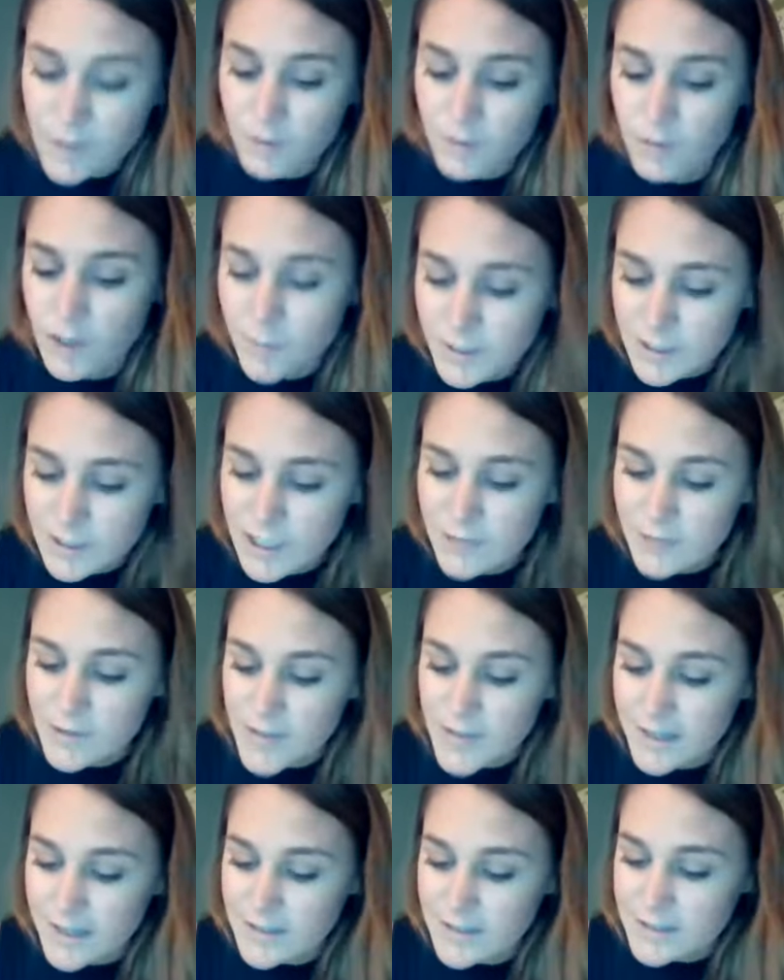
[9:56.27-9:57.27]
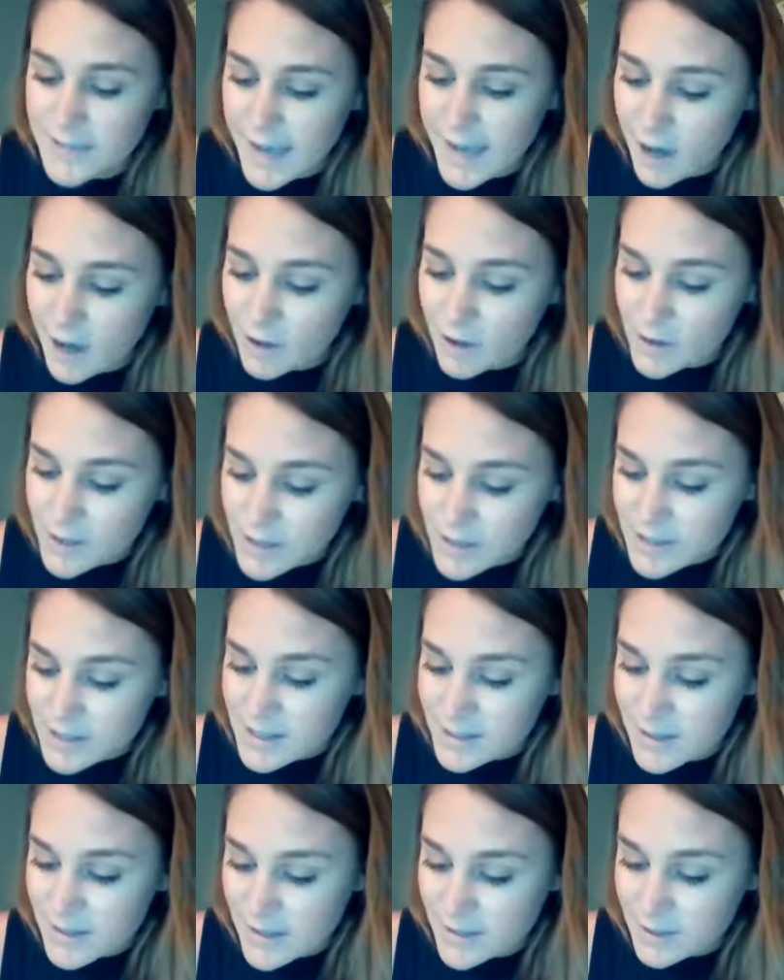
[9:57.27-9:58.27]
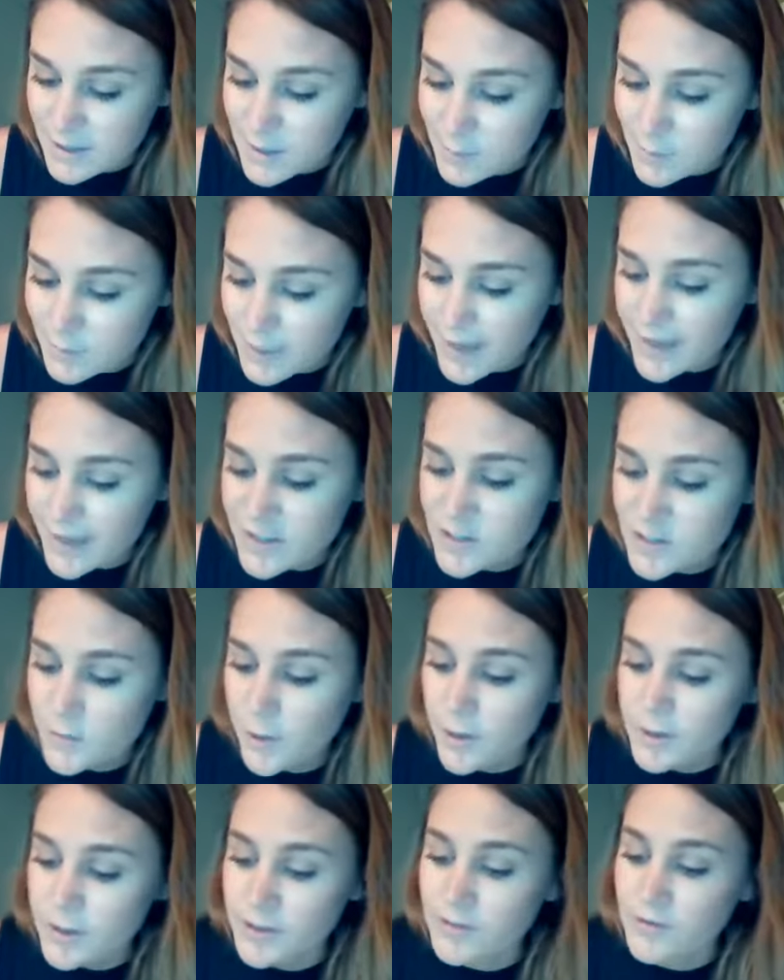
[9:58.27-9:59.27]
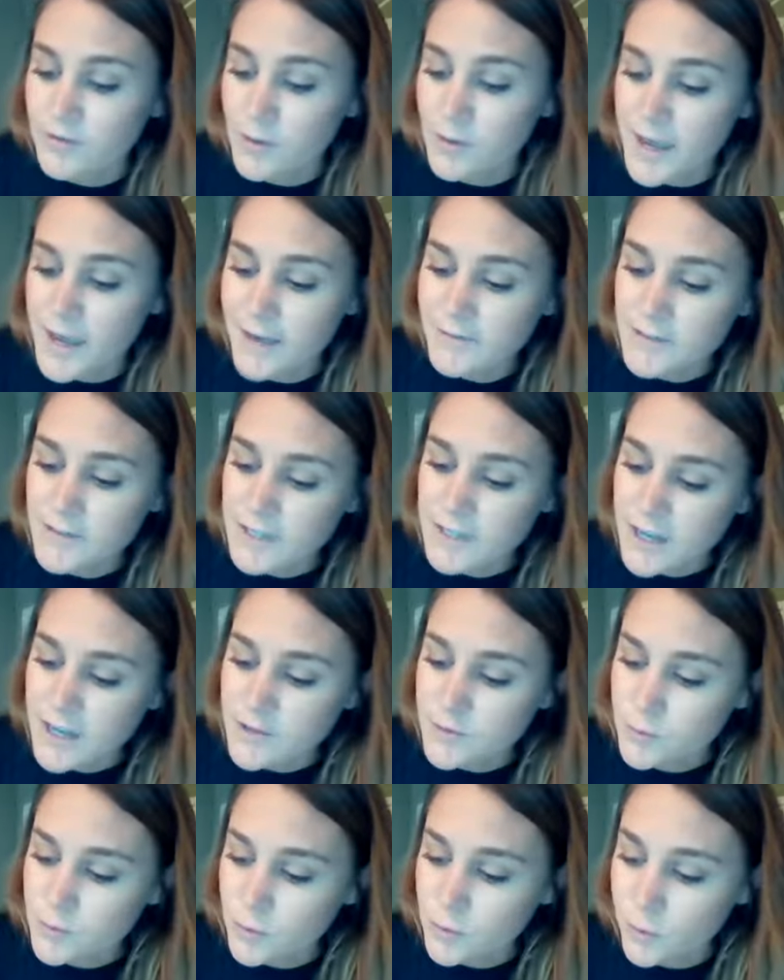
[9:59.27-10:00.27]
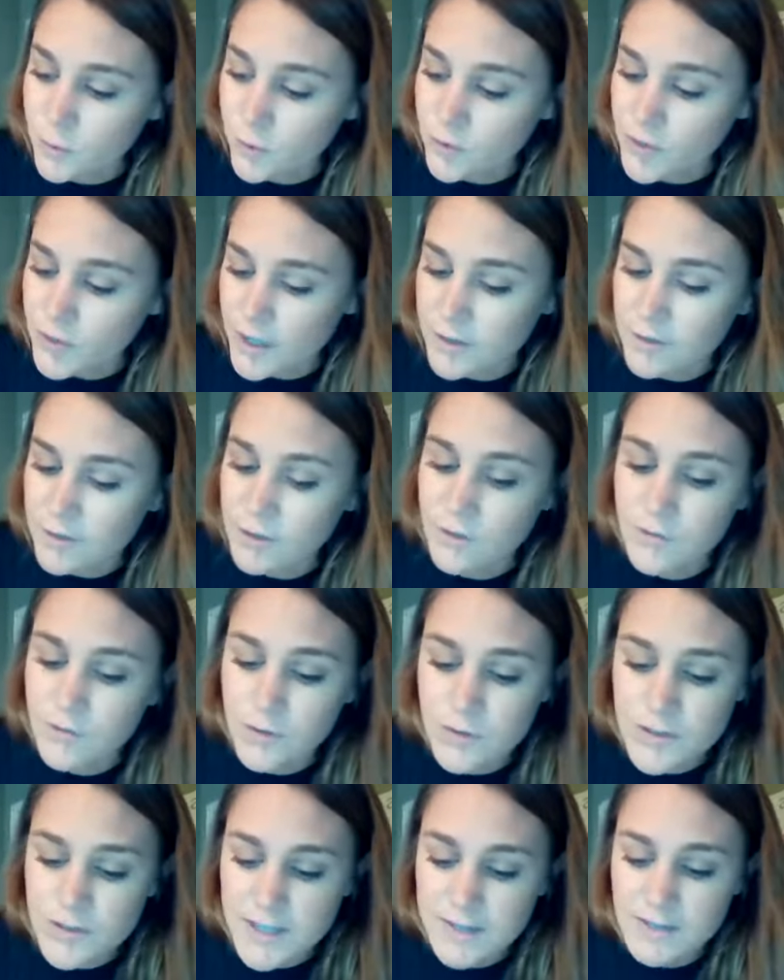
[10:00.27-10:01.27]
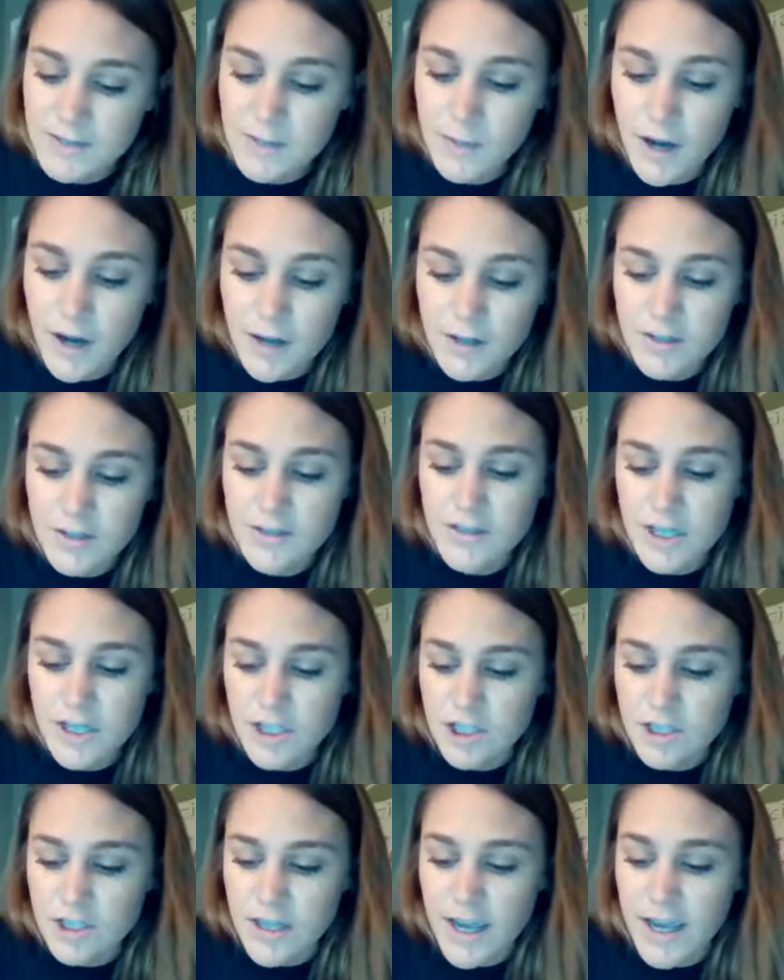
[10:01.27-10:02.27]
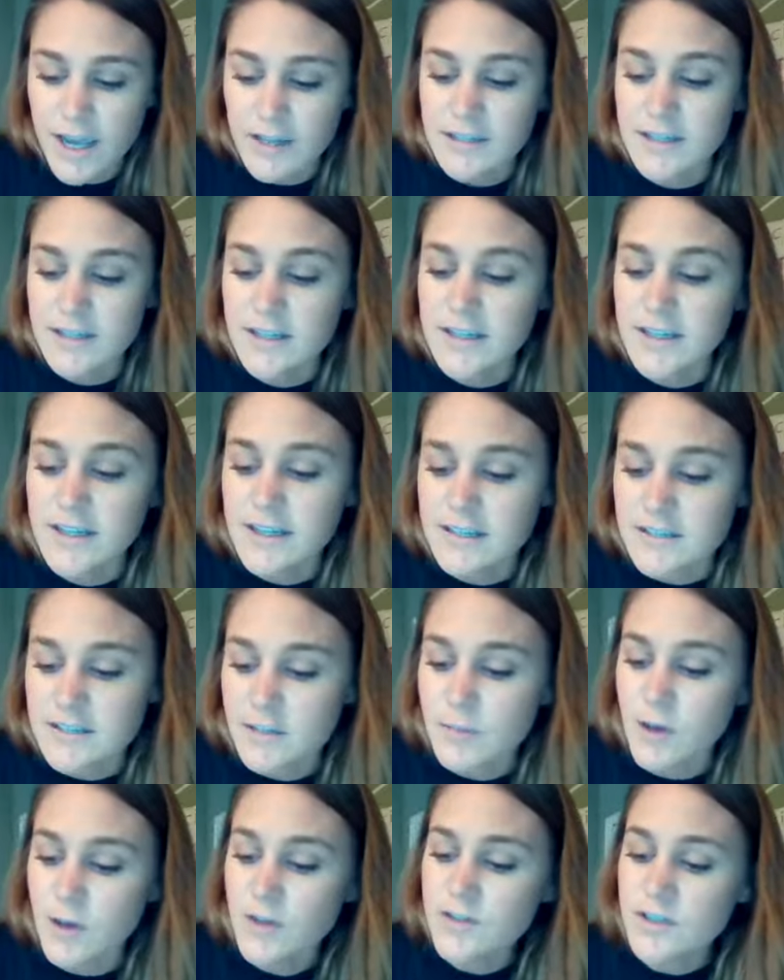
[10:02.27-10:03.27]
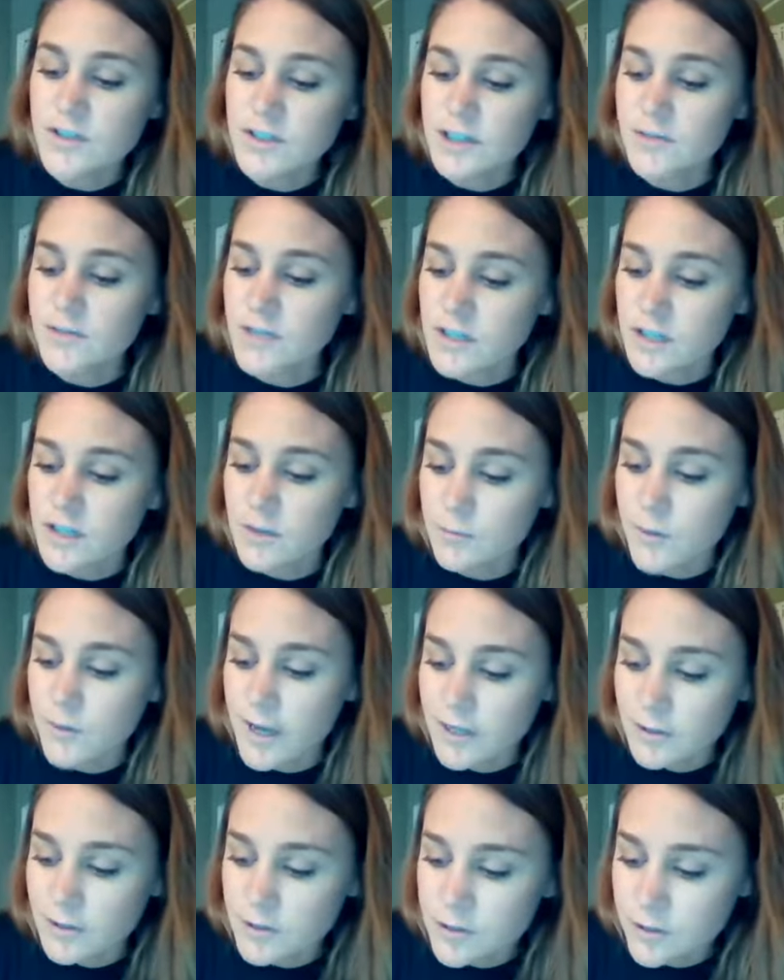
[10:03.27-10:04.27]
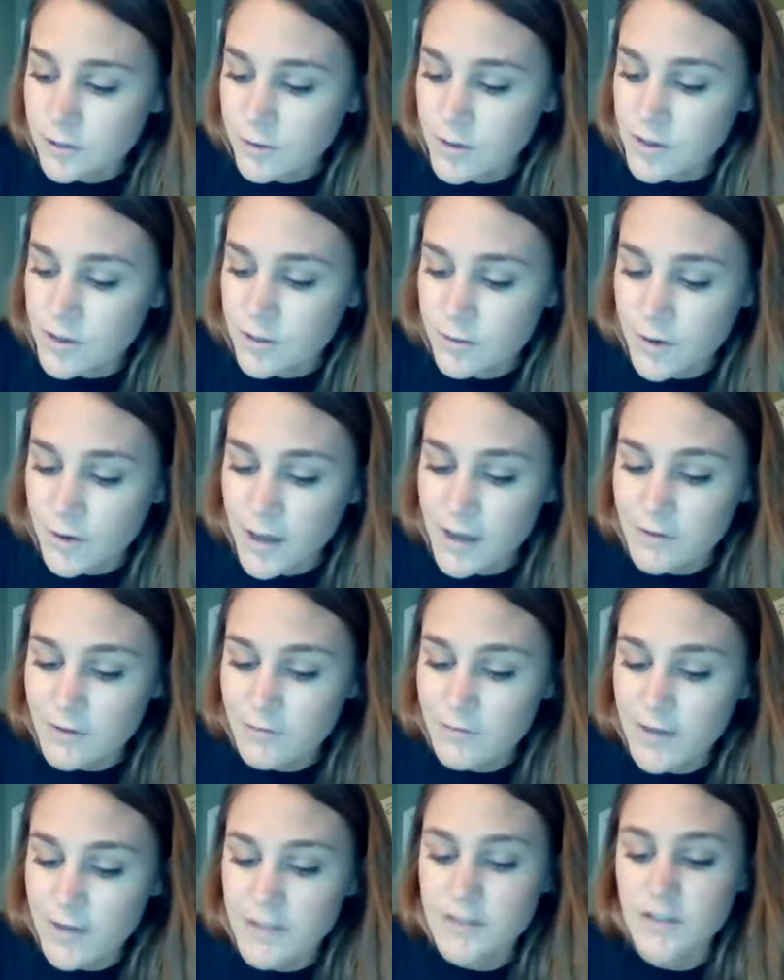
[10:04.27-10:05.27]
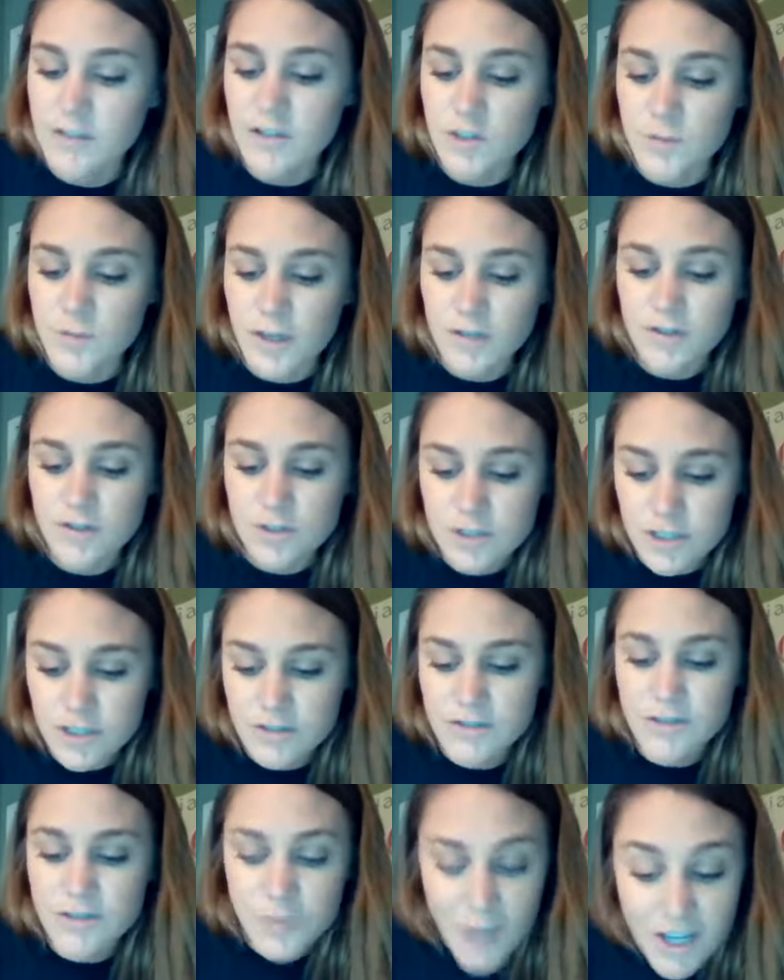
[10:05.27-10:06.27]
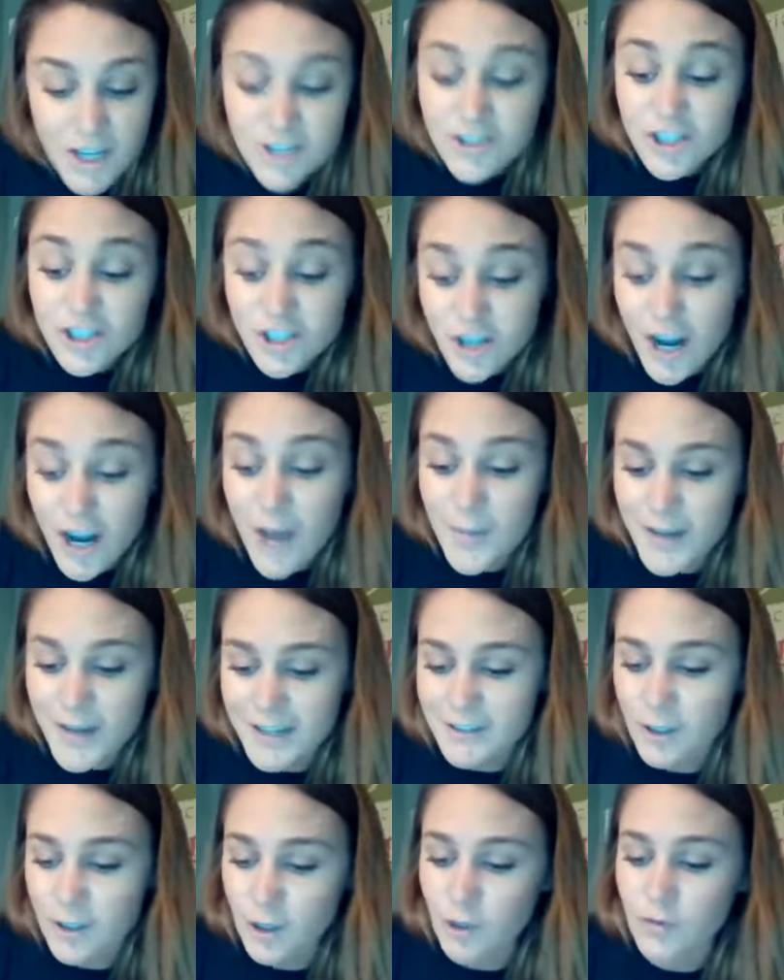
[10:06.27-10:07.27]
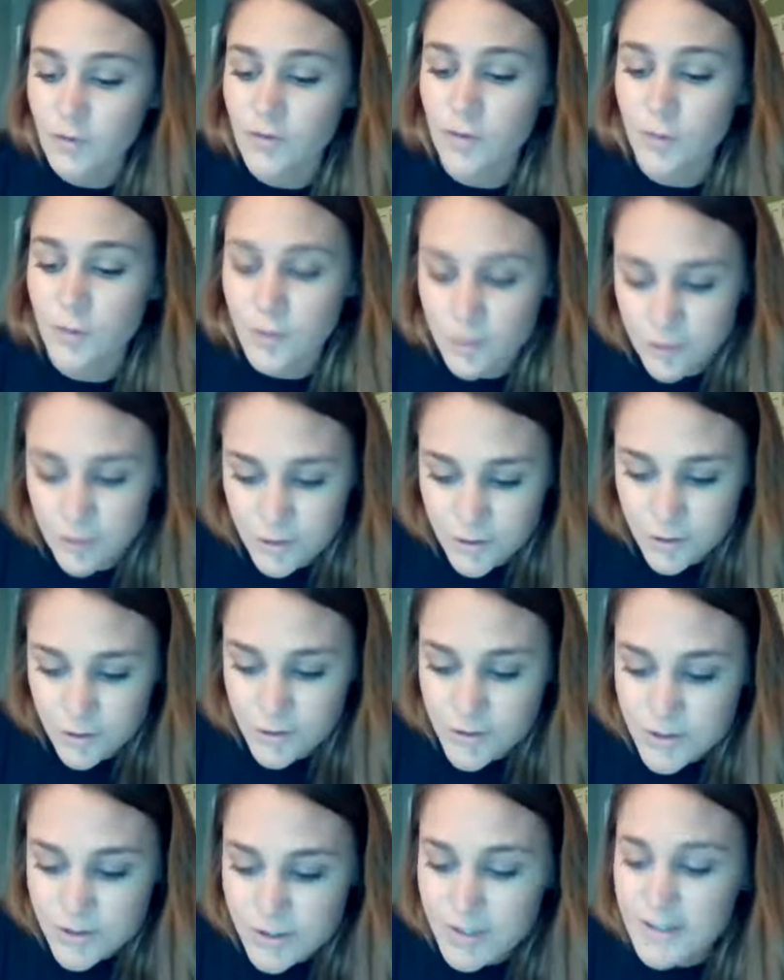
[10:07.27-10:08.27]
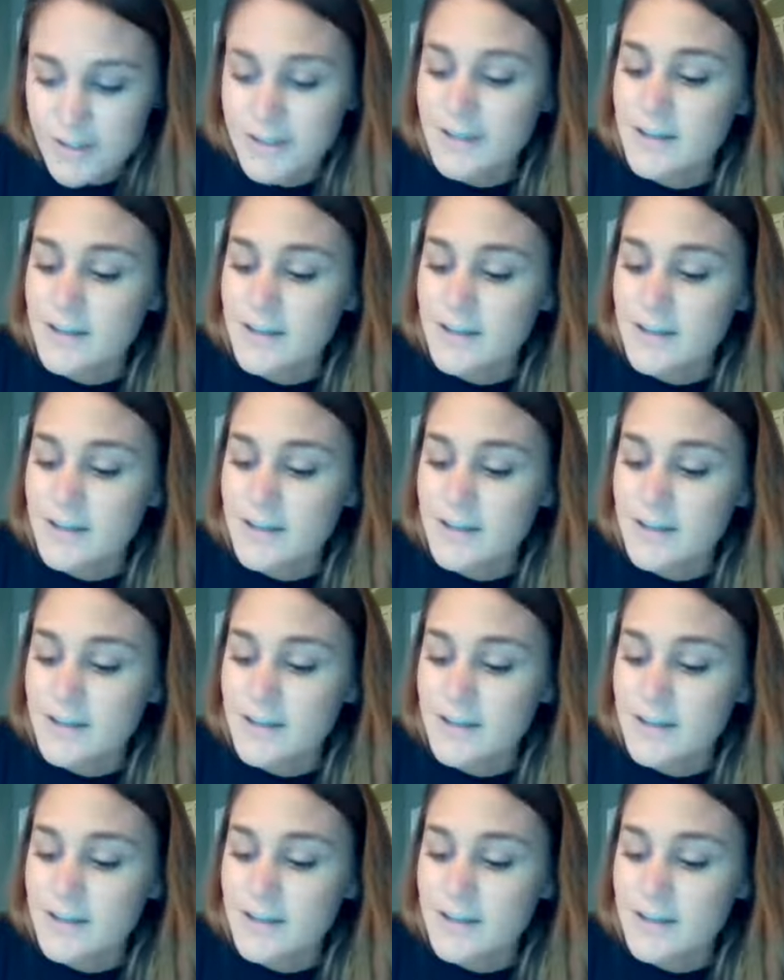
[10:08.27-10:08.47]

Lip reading: We believe without a doubt that the compliance burden from FDA's rules under the Food Safety Modernization Act is the most significant regulatory threat facing specialty crop and local food producers.